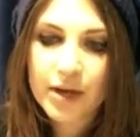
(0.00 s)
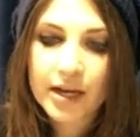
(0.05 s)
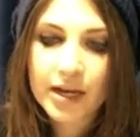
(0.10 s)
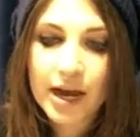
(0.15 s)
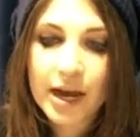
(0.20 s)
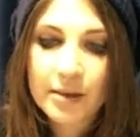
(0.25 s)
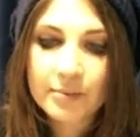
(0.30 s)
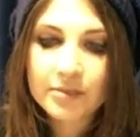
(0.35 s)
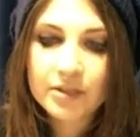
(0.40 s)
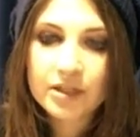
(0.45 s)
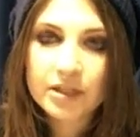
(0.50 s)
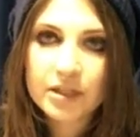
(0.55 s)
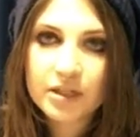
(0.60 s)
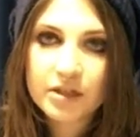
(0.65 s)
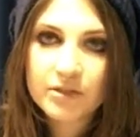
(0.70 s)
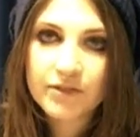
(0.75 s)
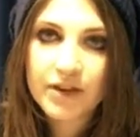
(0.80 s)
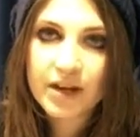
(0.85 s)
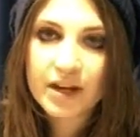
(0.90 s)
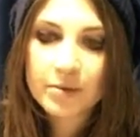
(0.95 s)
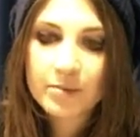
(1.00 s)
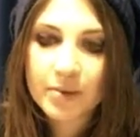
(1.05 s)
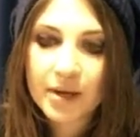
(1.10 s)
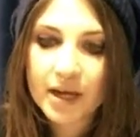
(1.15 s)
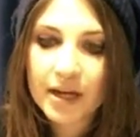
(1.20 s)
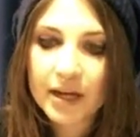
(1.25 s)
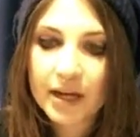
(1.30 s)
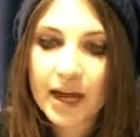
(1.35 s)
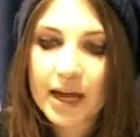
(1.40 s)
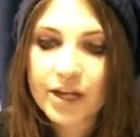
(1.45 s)
and aimed to develop
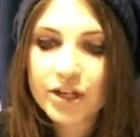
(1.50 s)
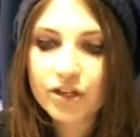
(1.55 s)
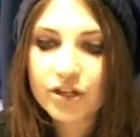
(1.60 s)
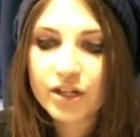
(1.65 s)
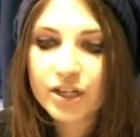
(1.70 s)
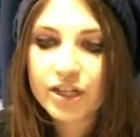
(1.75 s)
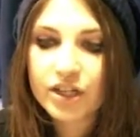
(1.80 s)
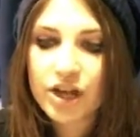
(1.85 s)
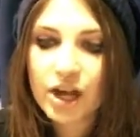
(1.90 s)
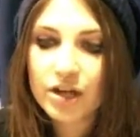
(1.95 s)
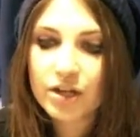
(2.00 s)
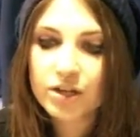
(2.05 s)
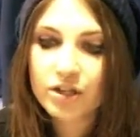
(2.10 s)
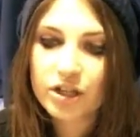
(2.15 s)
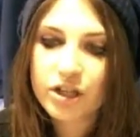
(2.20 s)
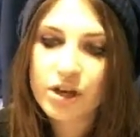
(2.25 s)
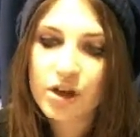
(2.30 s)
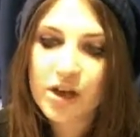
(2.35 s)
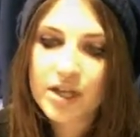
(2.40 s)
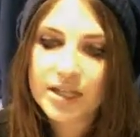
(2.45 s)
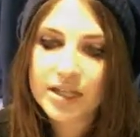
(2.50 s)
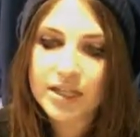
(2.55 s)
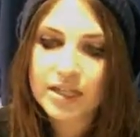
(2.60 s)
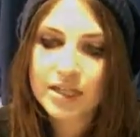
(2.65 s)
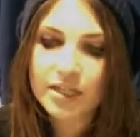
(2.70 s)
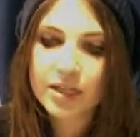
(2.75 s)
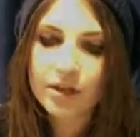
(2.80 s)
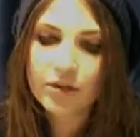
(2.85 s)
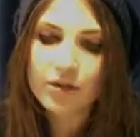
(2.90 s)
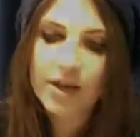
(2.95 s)
and occasionally challenge the
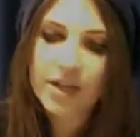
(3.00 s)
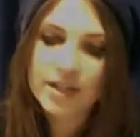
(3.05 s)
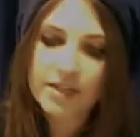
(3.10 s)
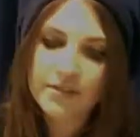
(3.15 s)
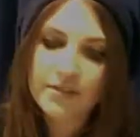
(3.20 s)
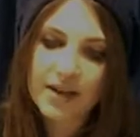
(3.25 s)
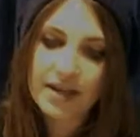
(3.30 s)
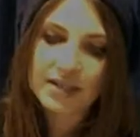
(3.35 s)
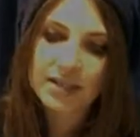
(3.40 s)
ideas to create a